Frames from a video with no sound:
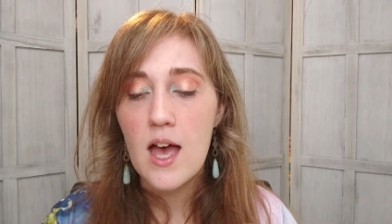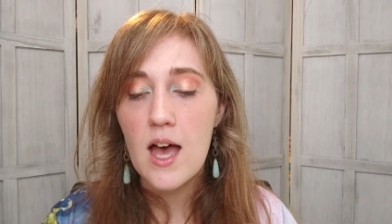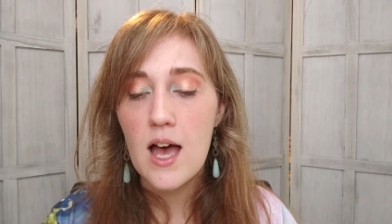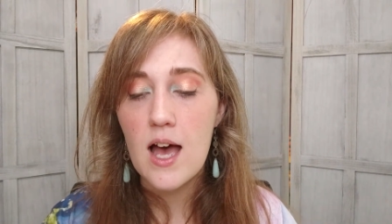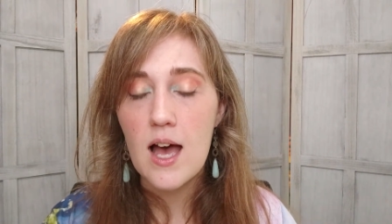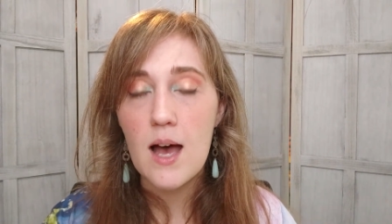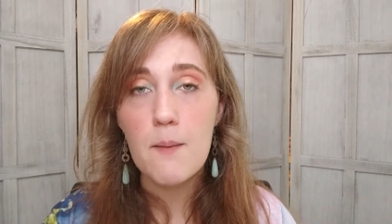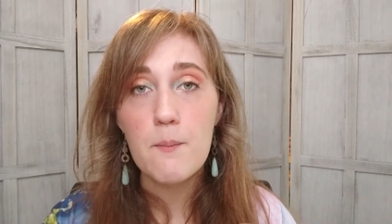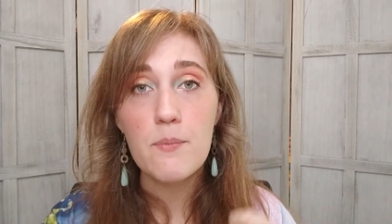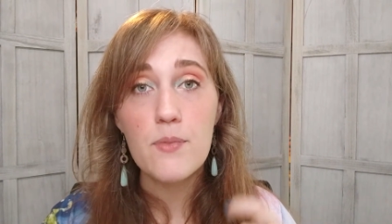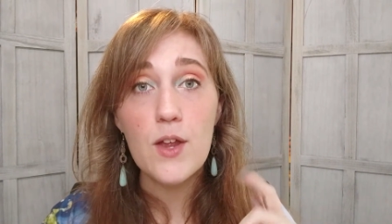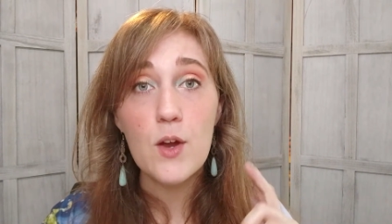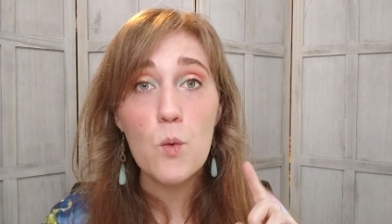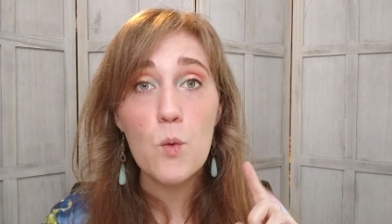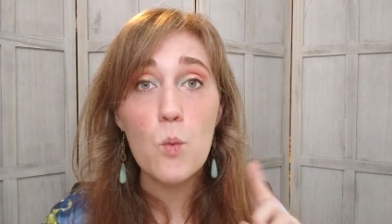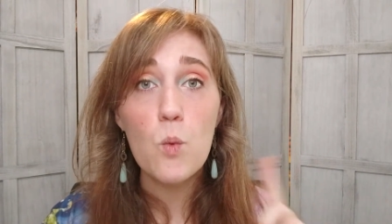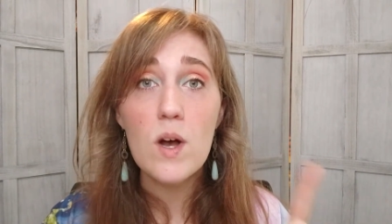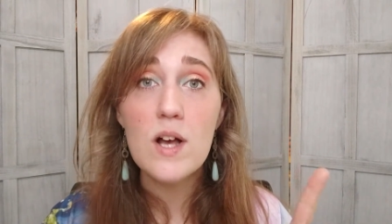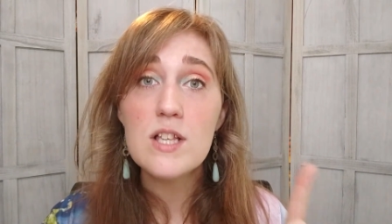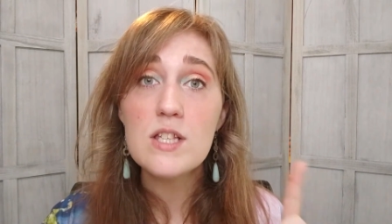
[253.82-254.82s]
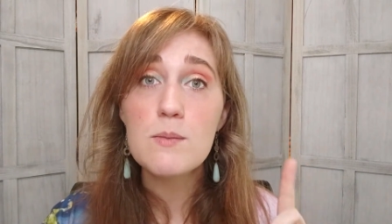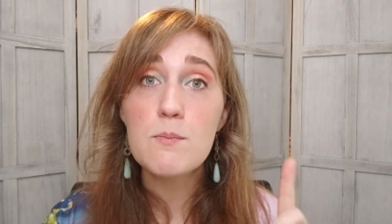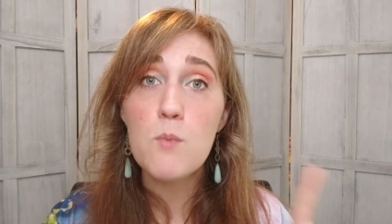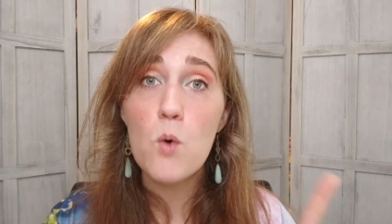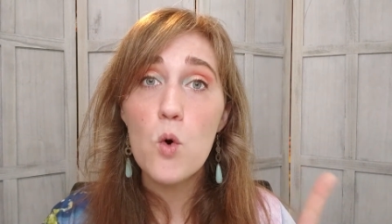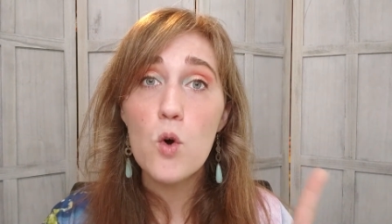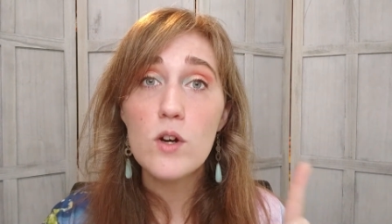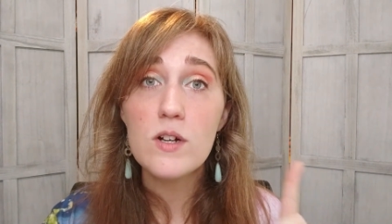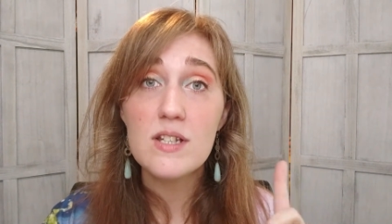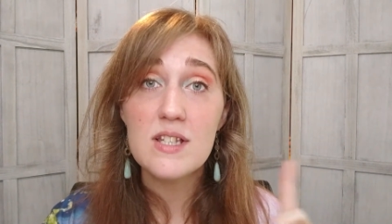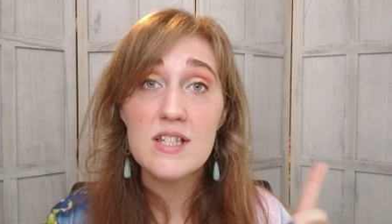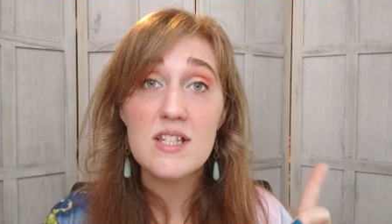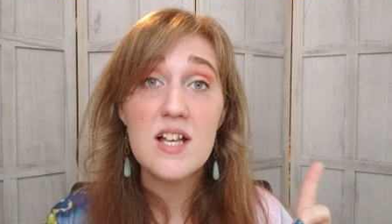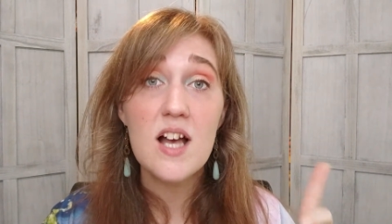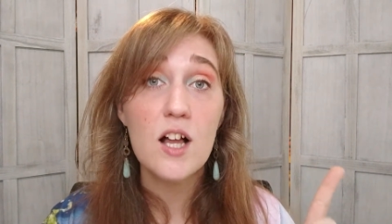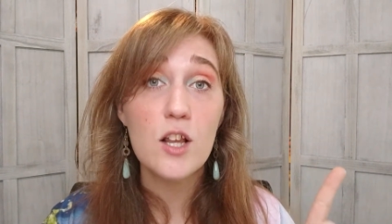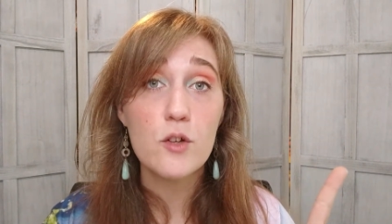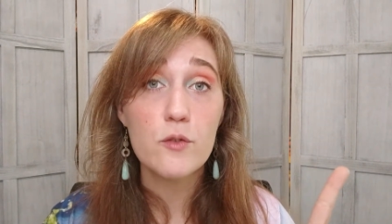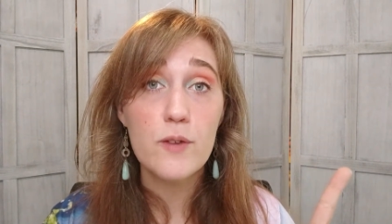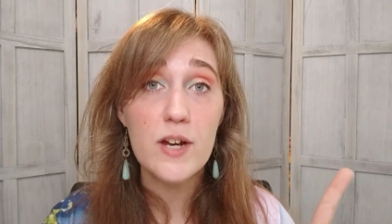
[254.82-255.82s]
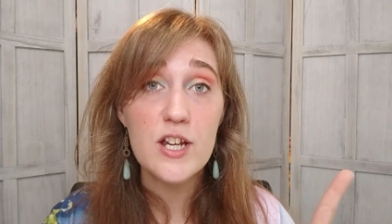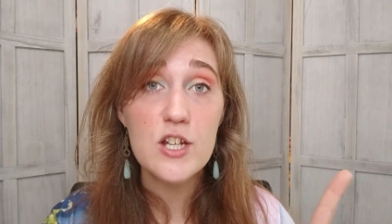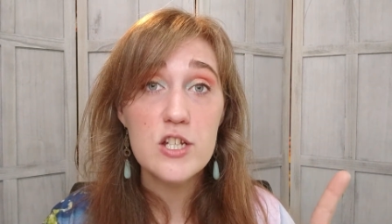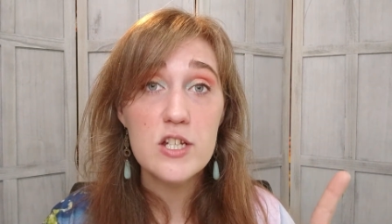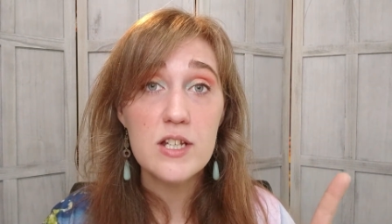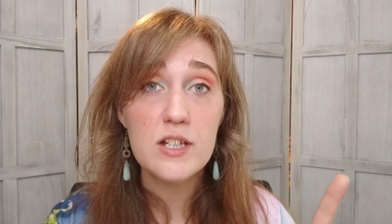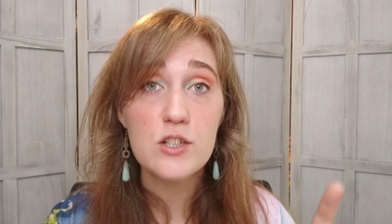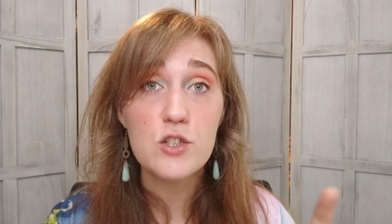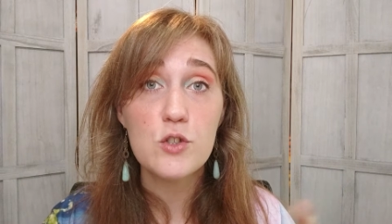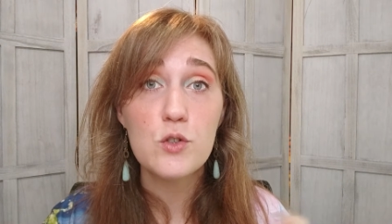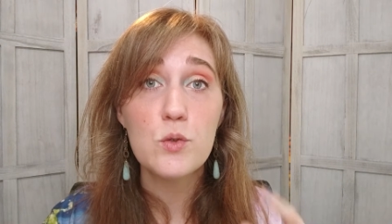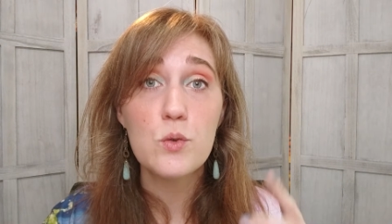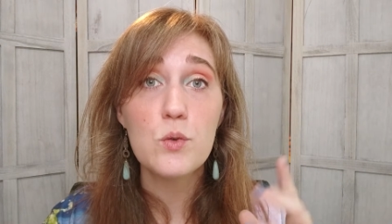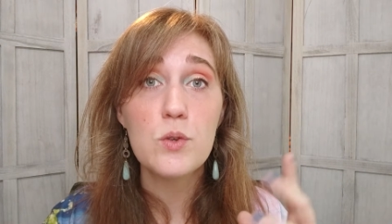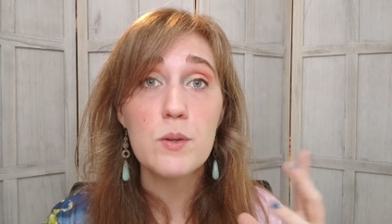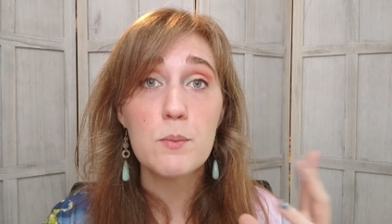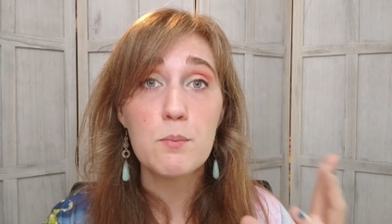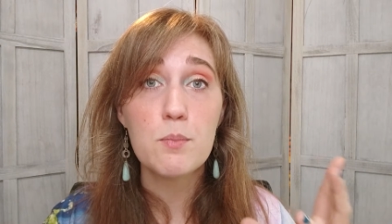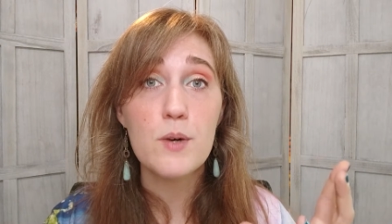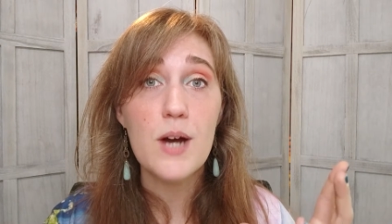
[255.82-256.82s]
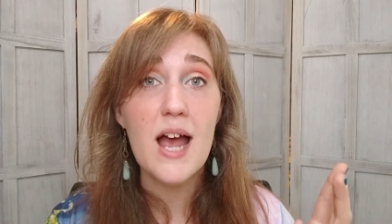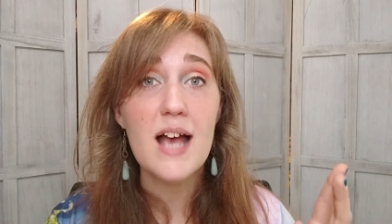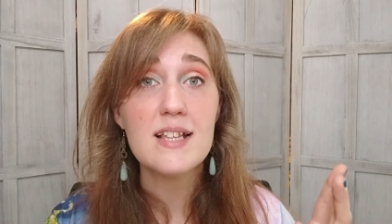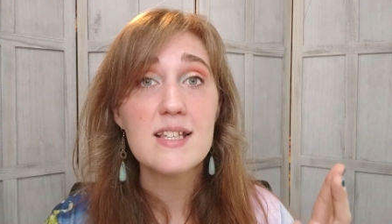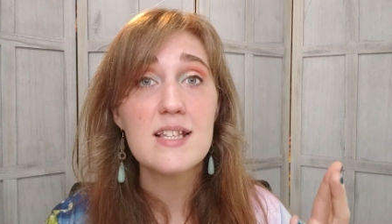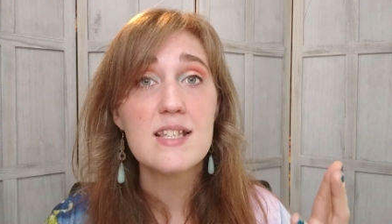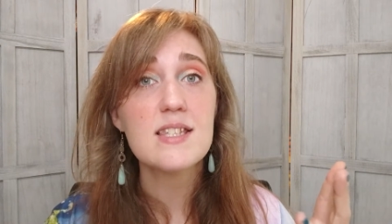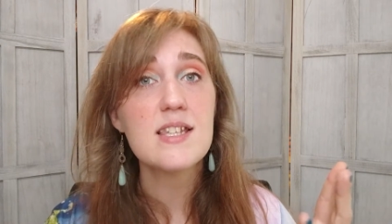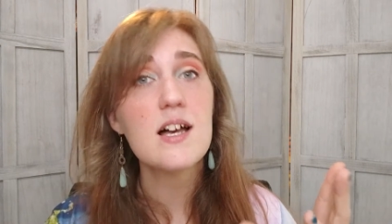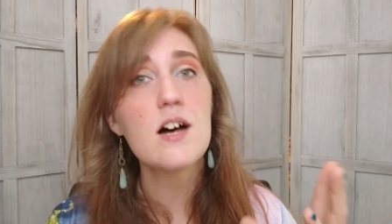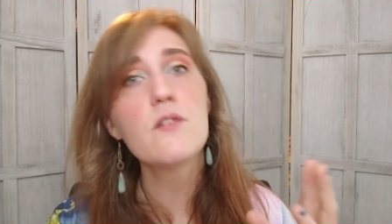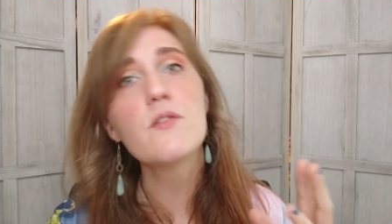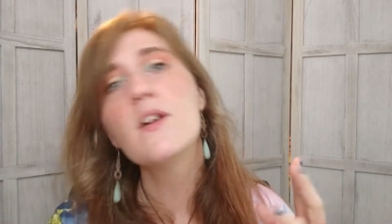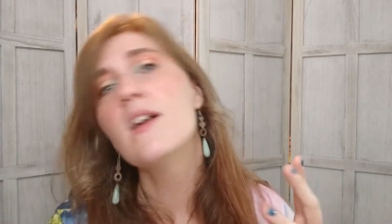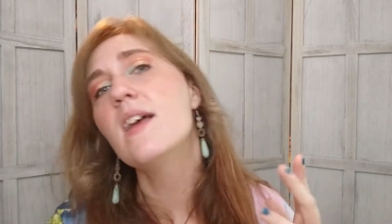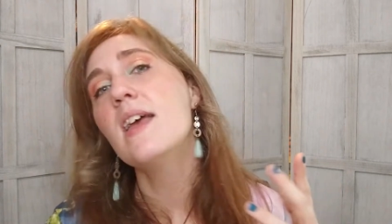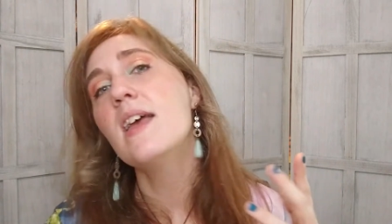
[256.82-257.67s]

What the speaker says: There was more discoloration to the brass itself.